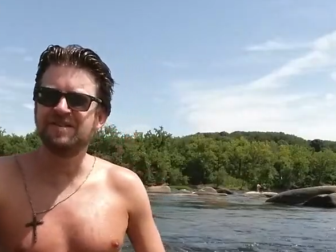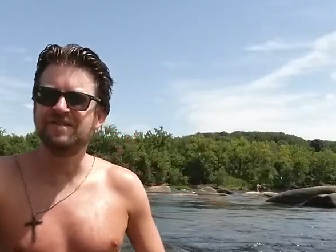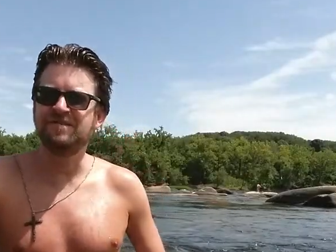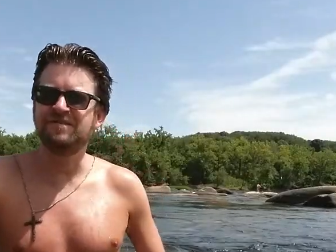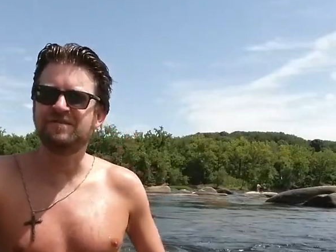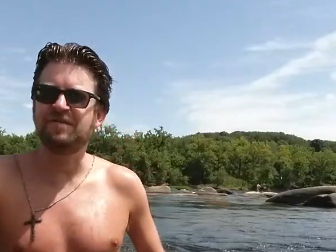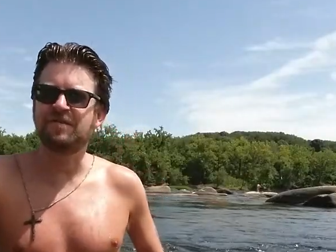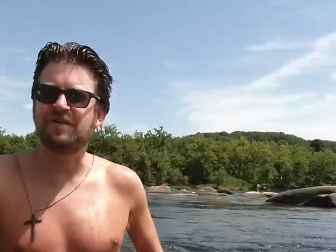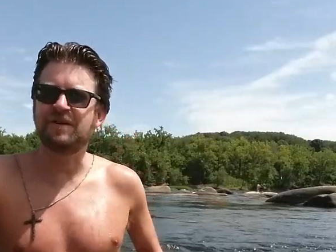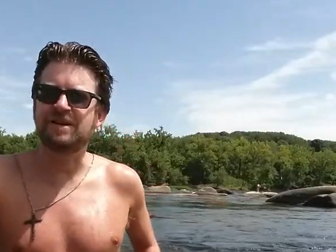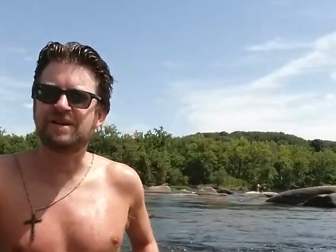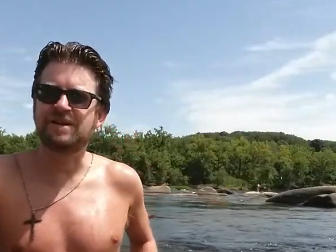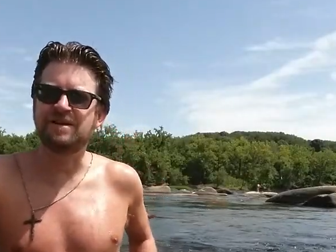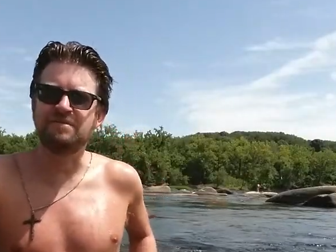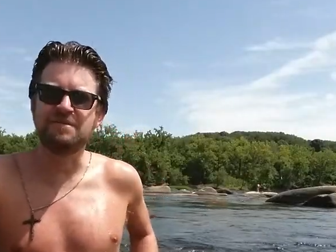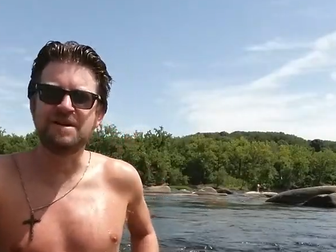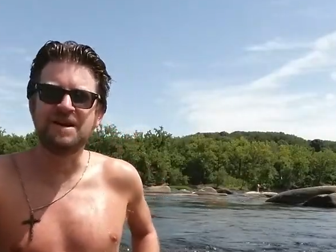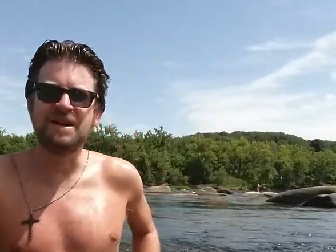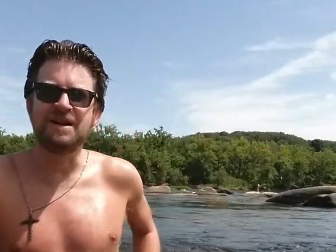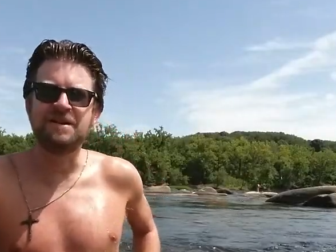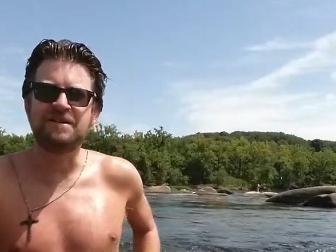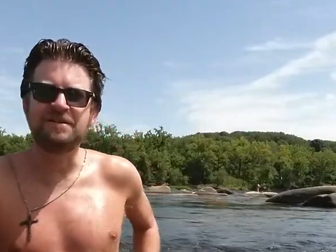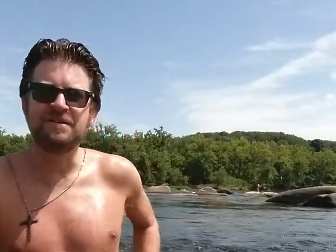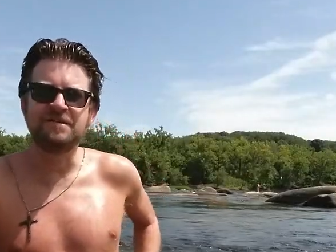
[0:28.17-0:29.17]
You've already
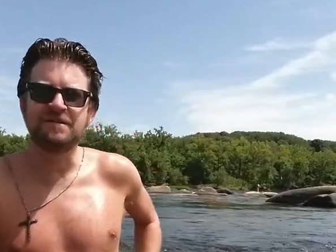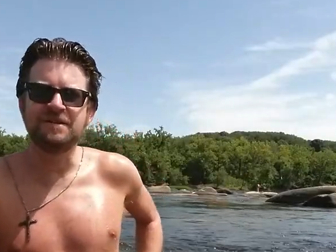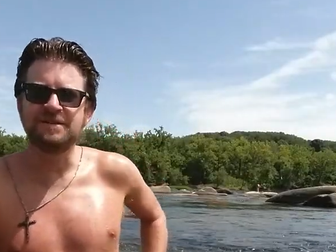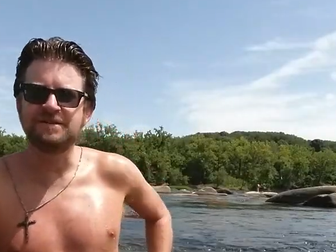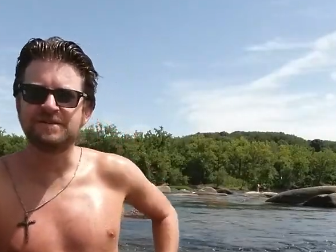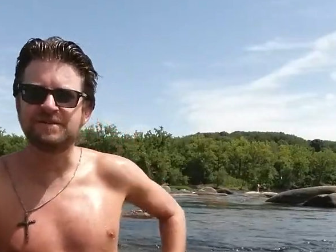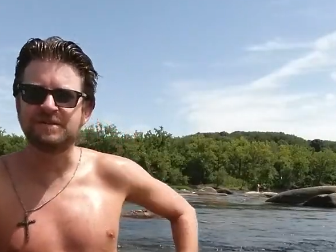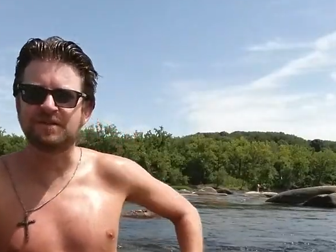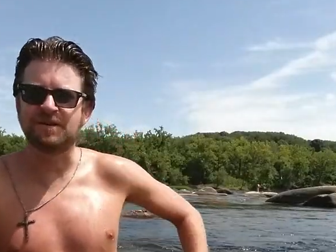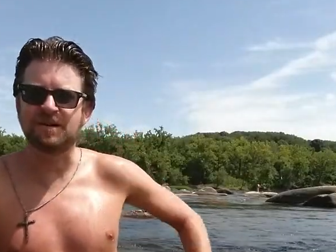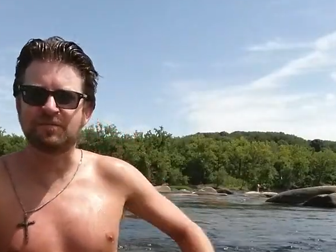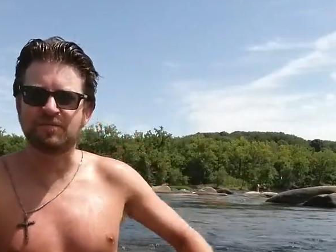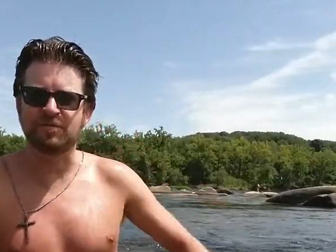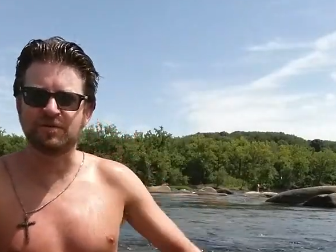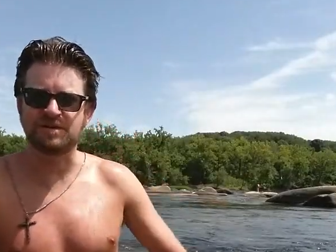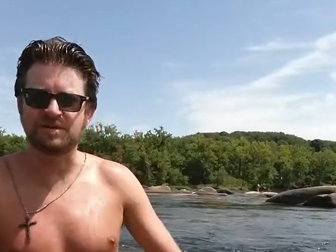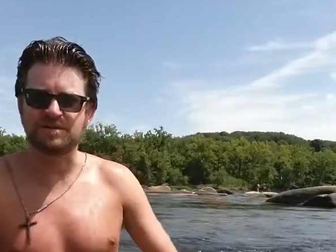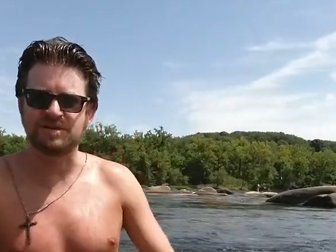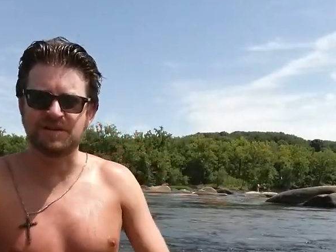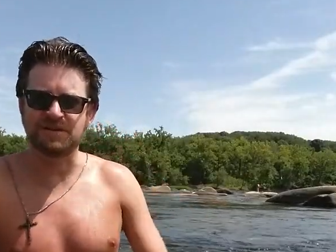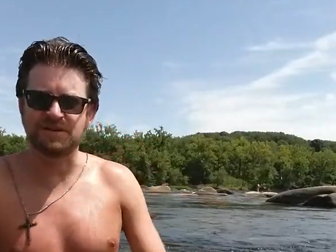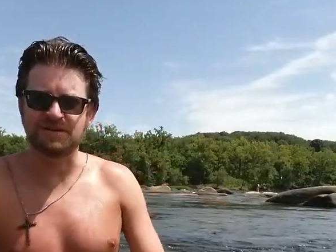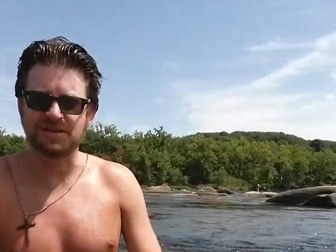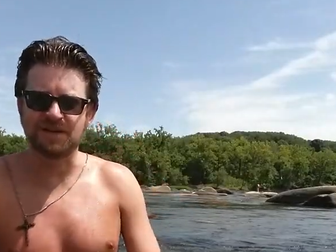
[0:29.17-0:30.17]
committed to it, so I
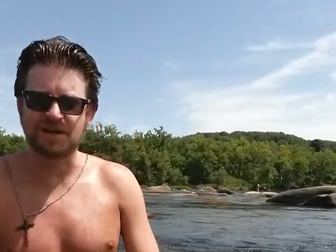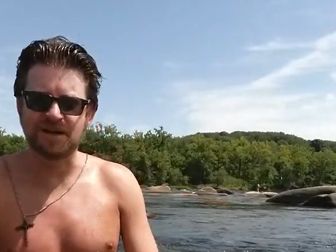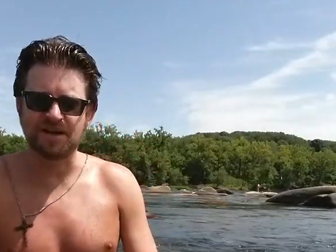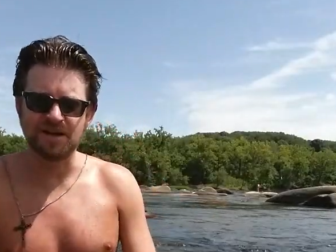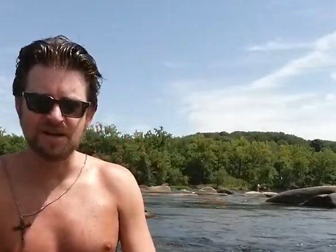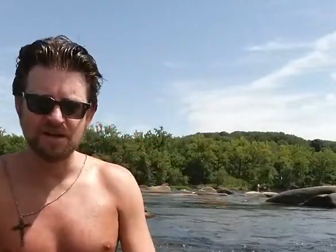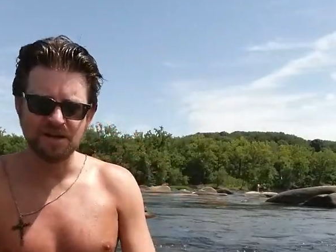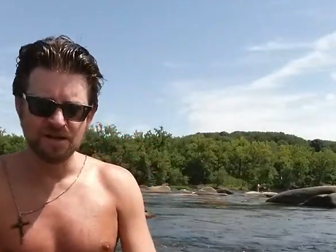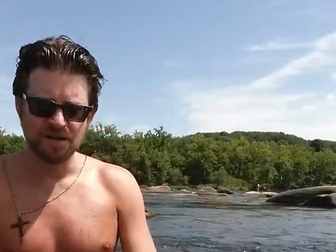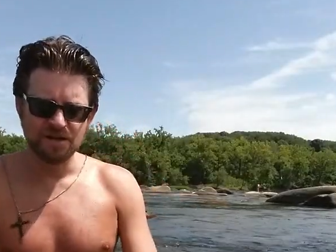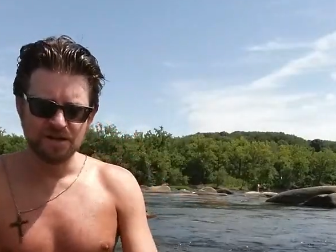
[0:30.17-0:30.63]
appreciate that.